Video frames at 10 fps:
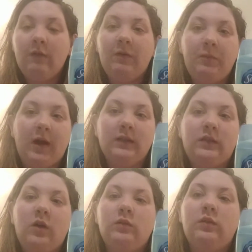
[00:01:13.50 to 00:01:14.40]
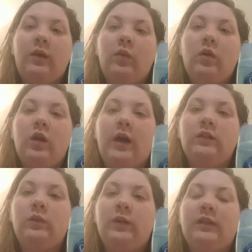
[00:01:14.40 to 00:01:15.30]
from Costco, so they were not
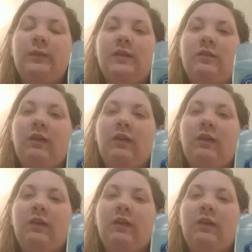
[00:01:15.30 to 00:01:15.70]
super expensive.